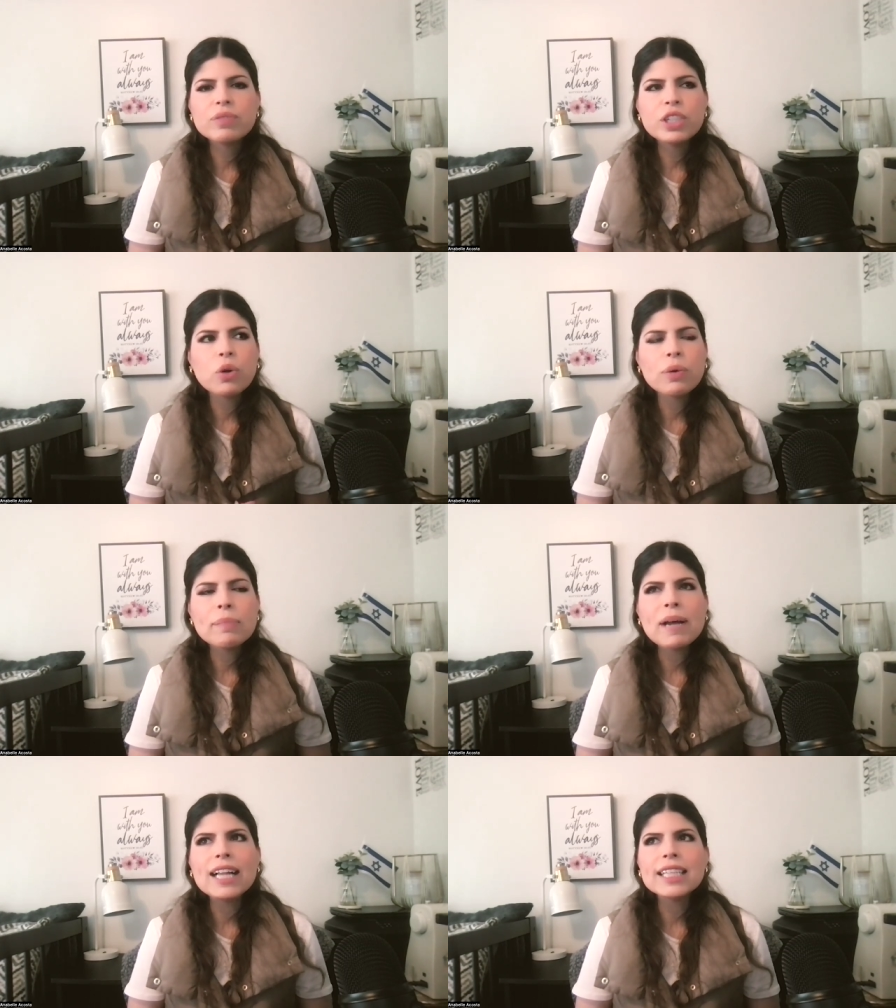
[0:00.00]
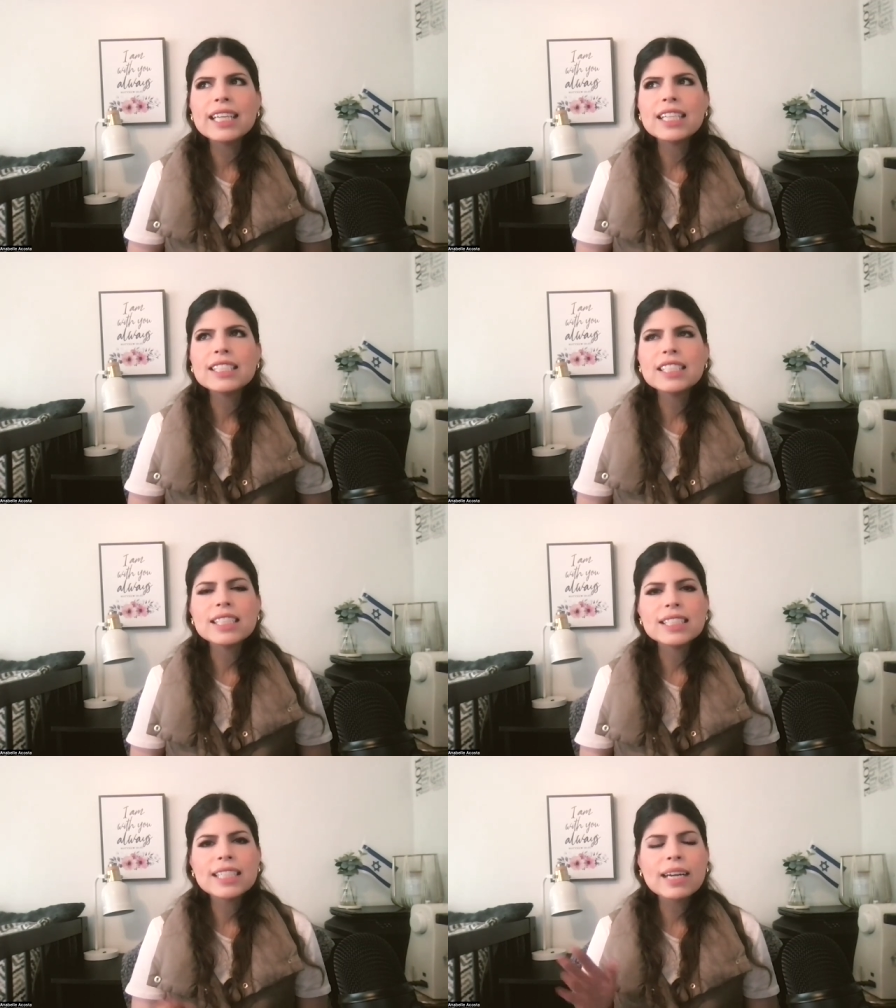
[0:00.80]
you know, rebellion, to
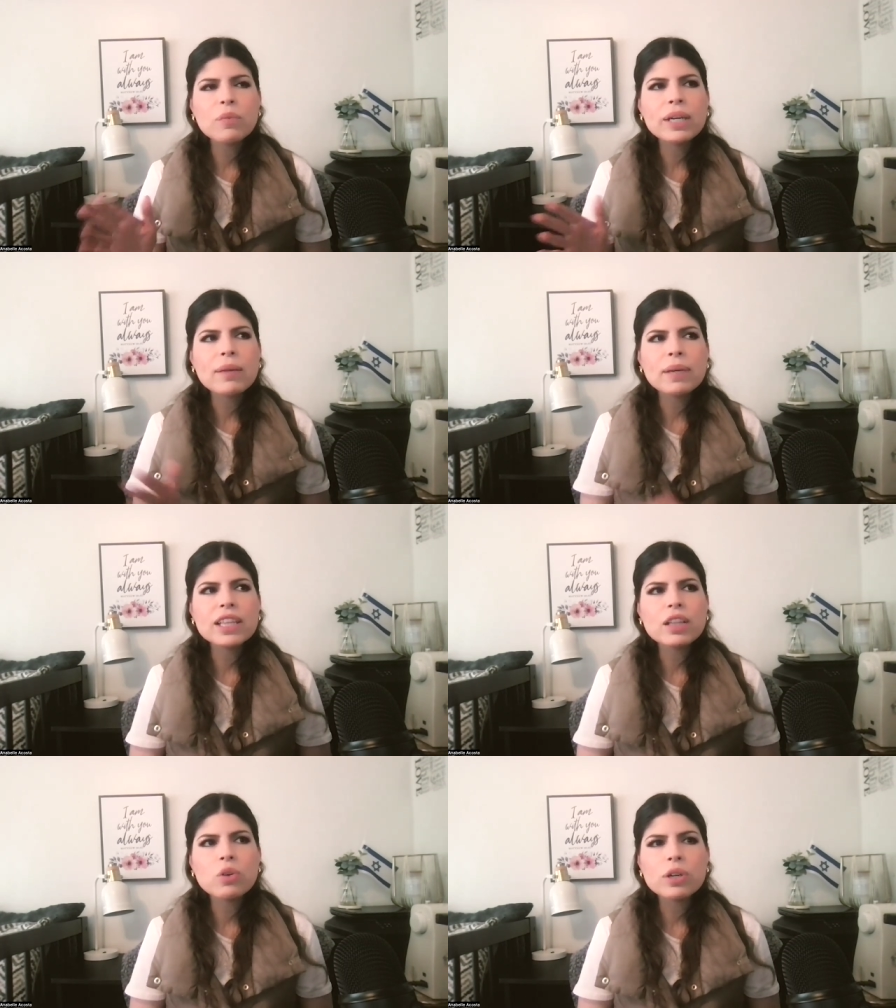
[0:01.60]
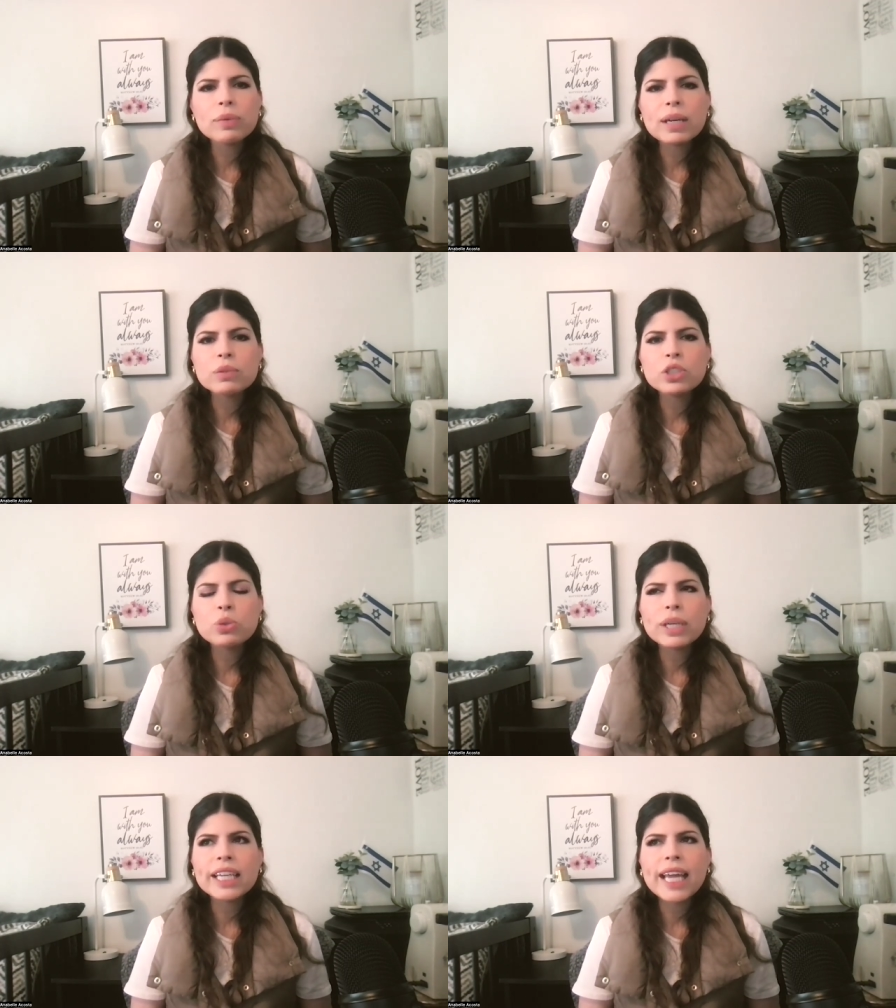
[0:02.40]
the time when I met the Lord, when I was
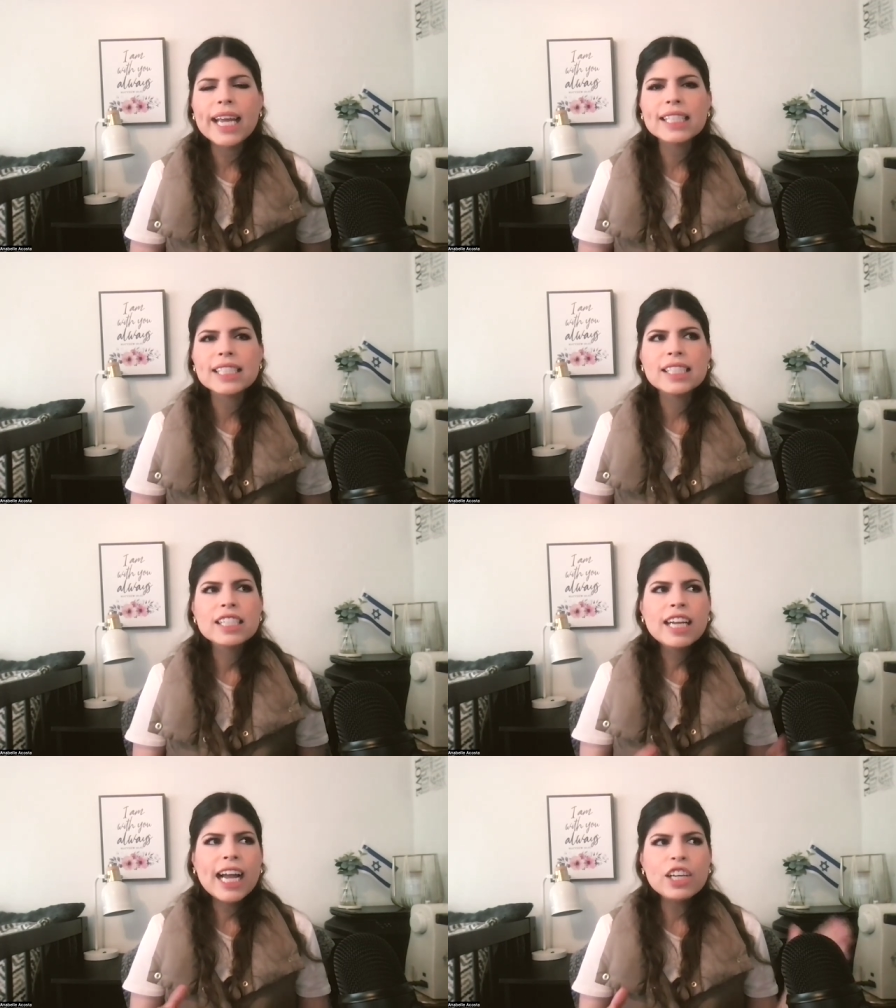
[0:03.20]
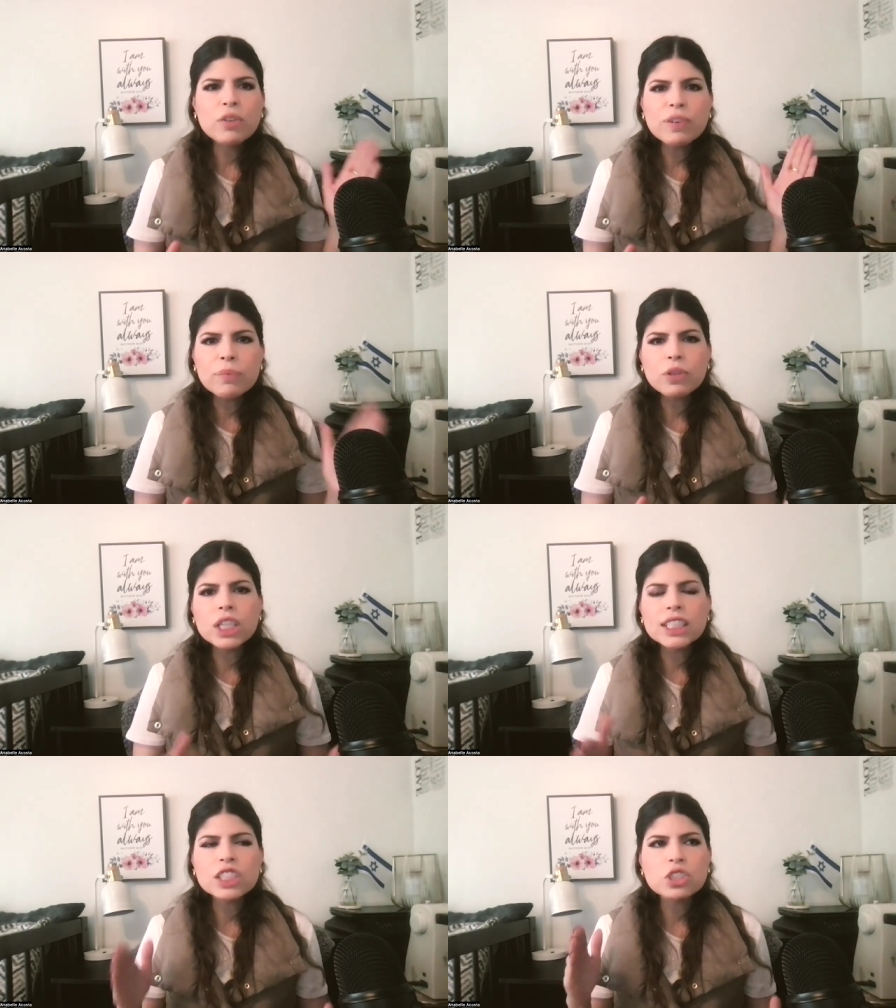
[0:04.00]
28, I knew from
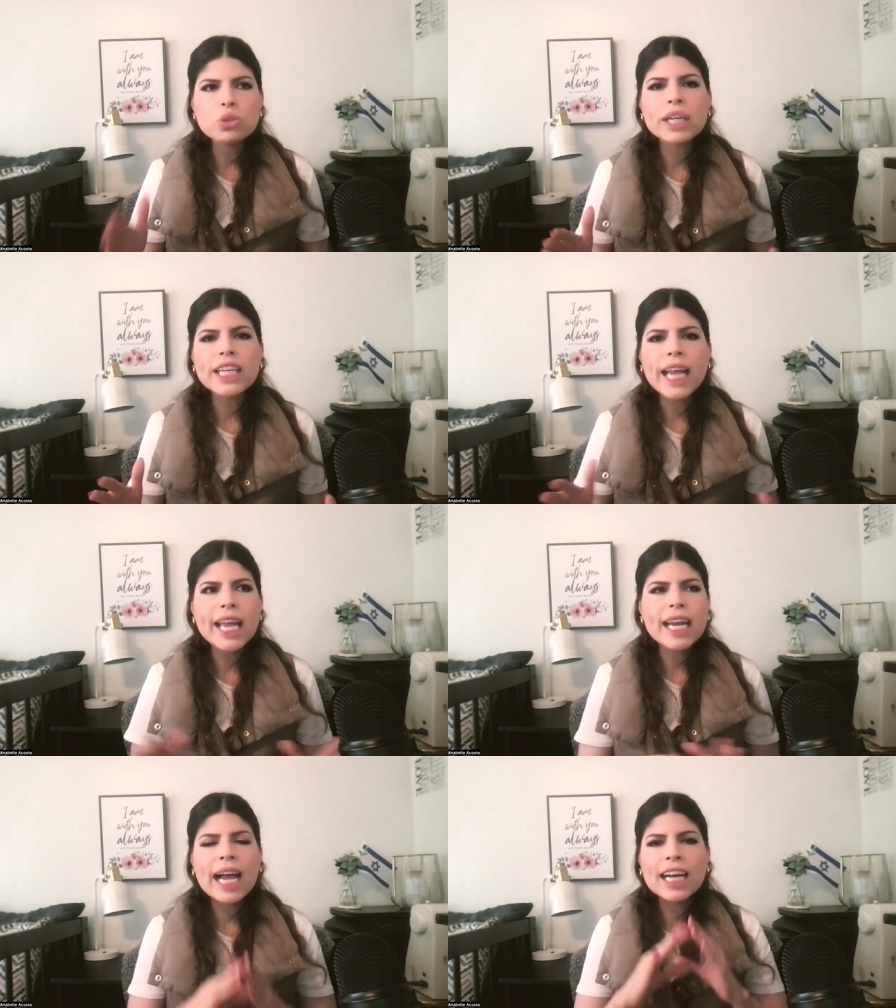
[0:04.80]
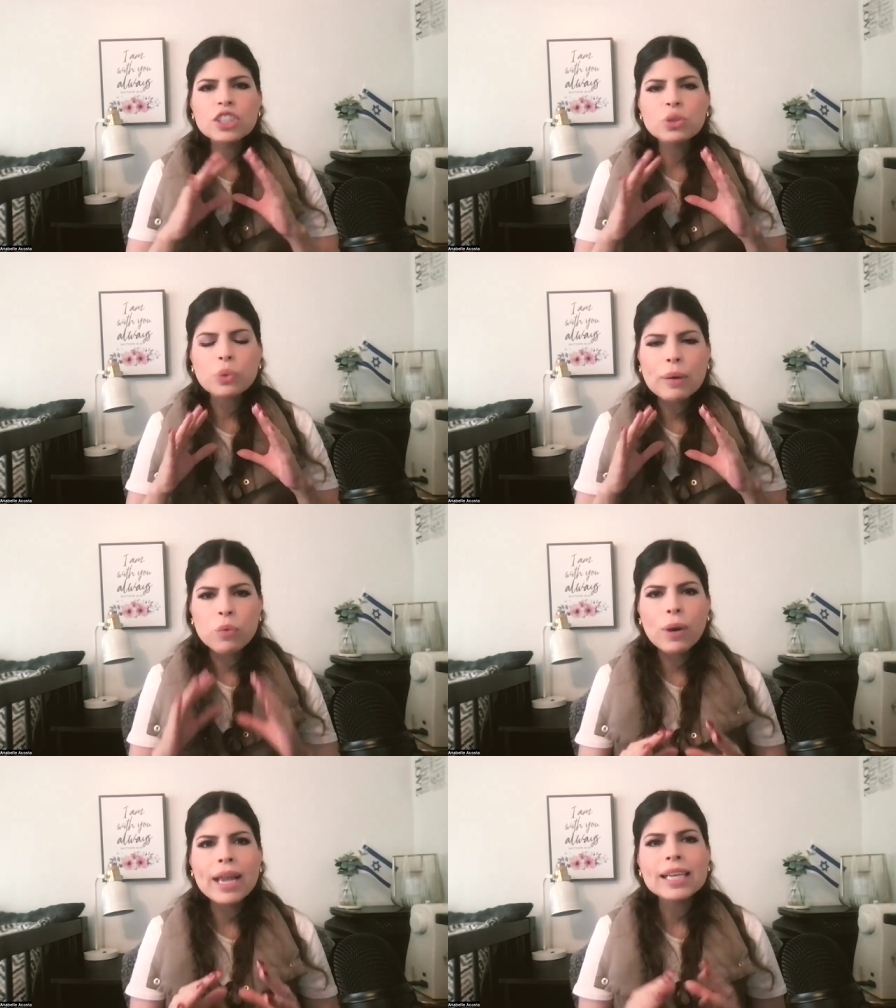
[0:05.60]
13 to 28, I had to
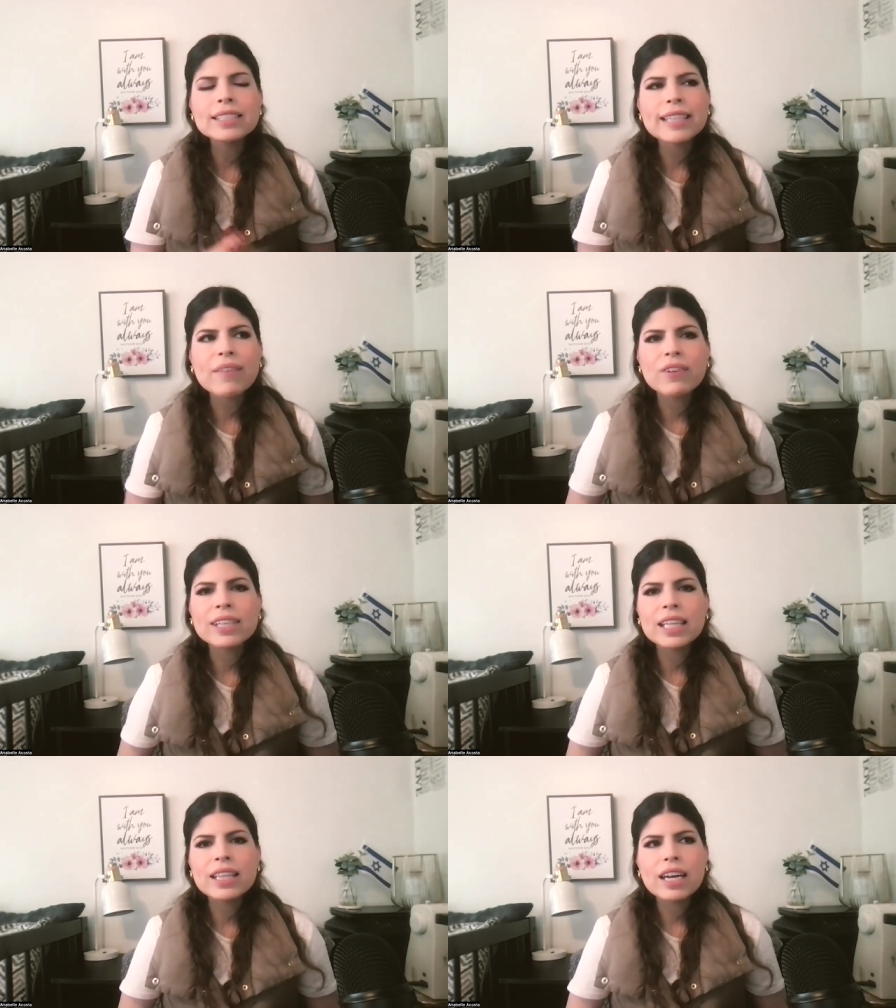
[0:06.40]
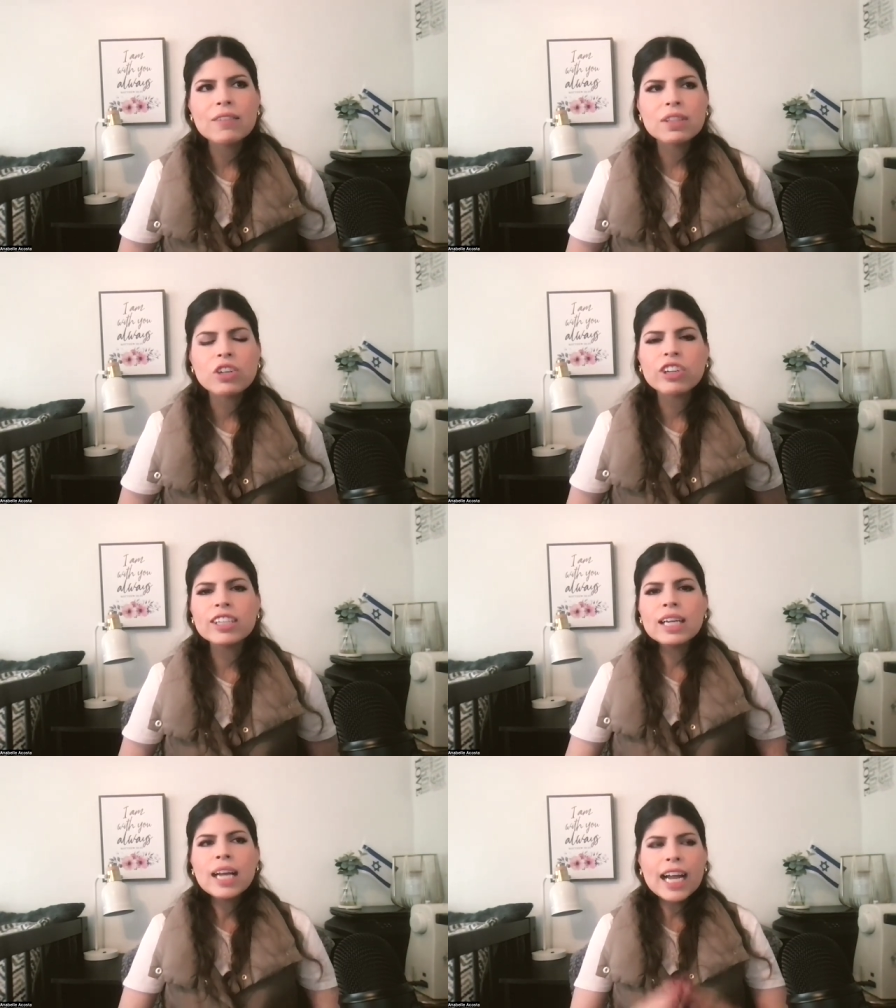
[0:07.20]
erase everything that I've learned.